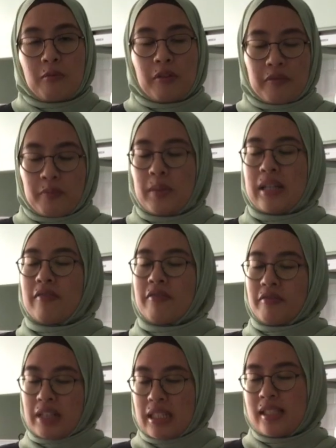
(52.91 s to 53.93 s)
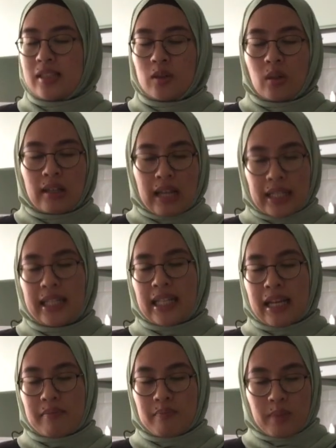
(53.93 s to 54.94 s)
we've been really so lucky
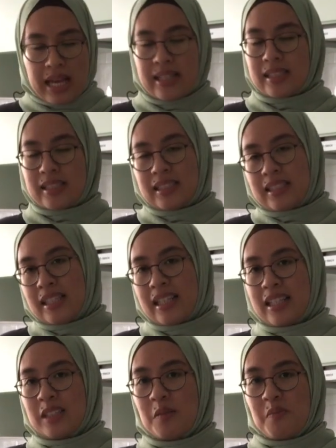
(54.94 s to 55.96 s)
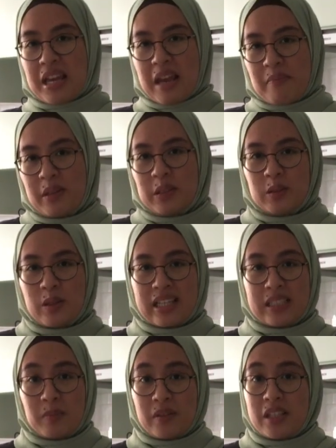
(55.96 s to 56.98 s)
and blessed to be able to
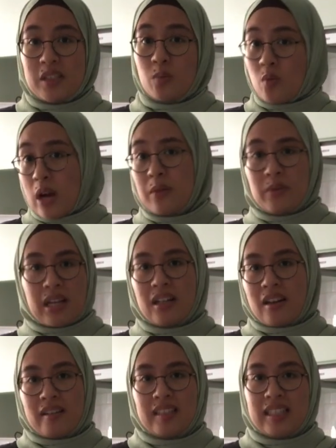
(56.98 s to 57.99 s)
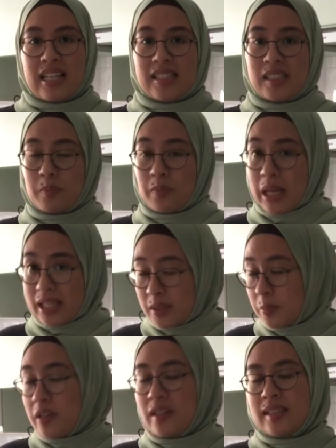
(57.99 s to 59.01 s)
experience what we are currently
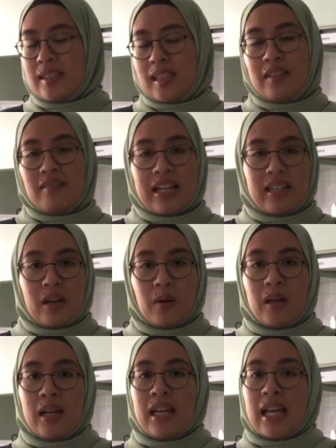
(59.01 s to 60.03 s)
experiencing right now.